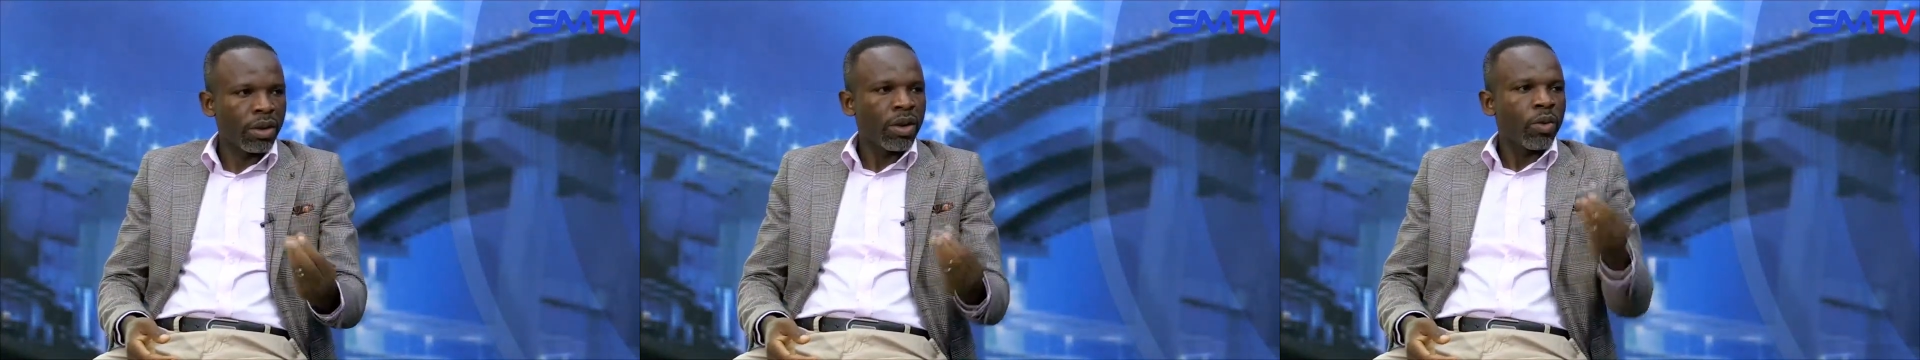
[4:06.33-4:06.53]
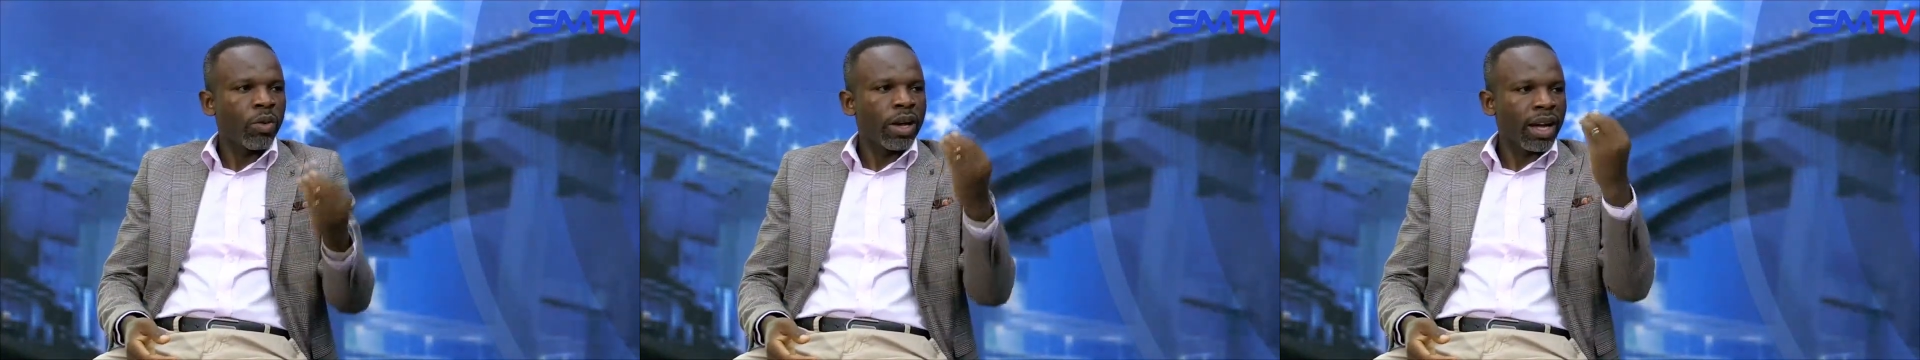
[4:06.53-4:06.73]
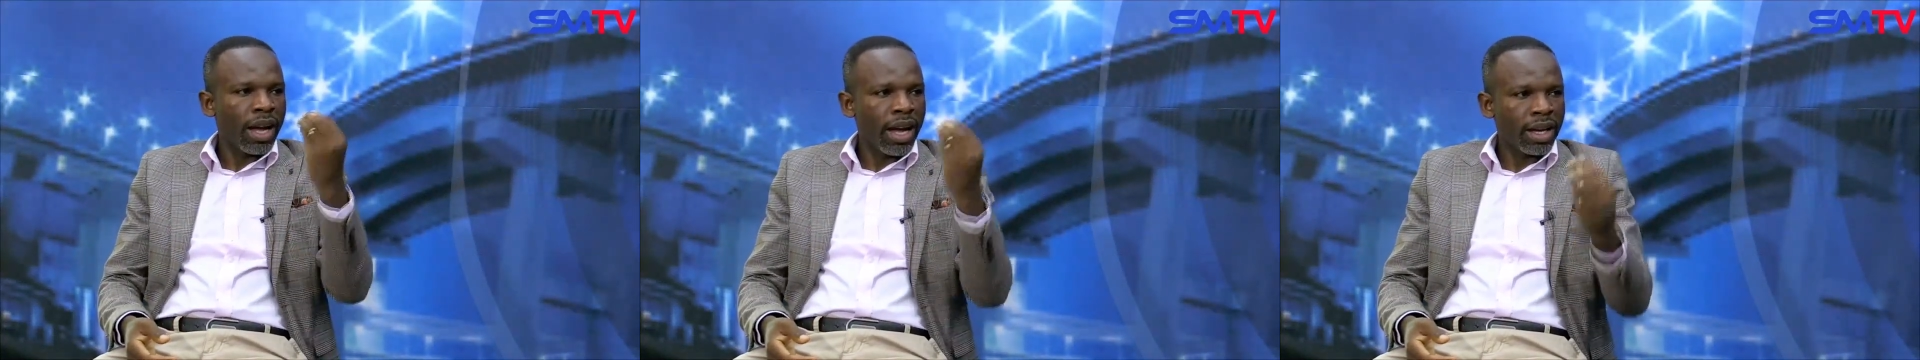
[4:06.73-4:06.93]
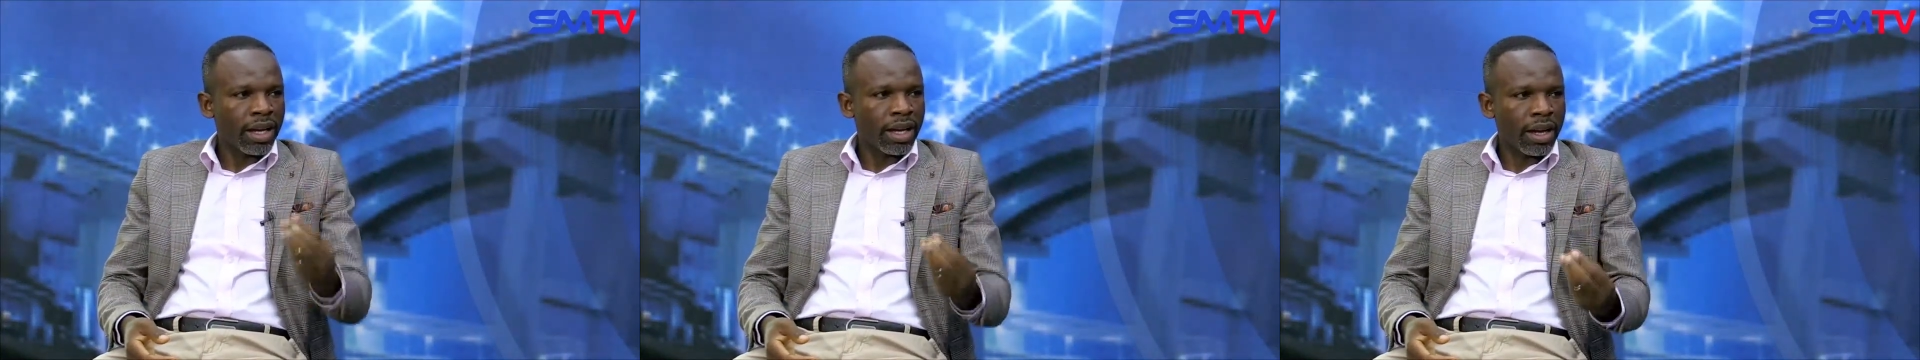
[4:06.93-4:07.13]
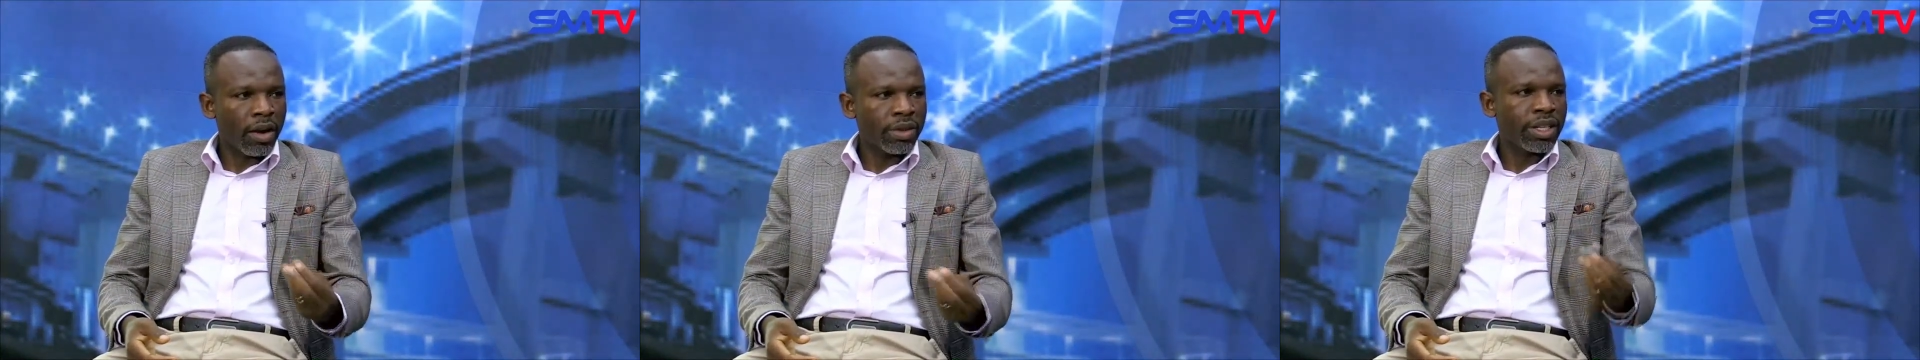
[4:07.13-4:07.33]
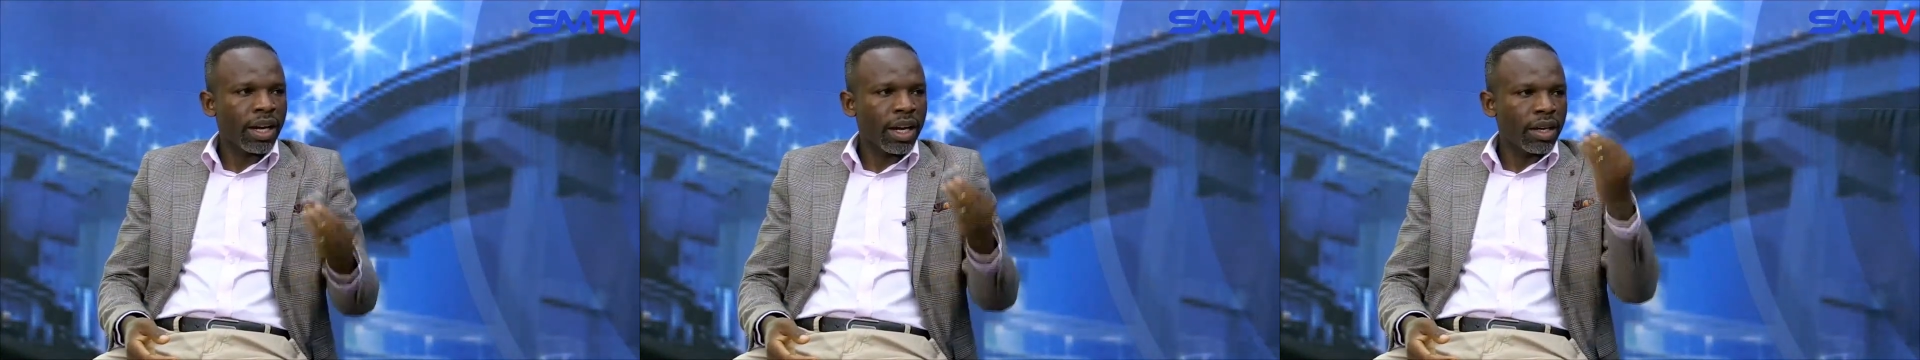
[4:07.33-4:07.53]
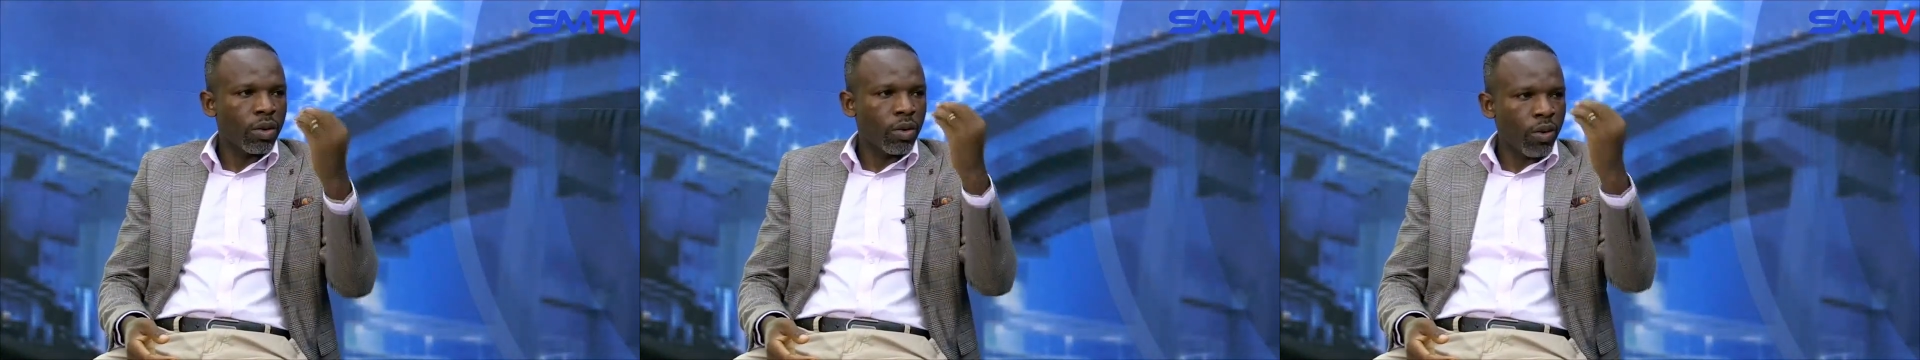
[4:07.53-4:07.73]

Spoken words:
where agriculture can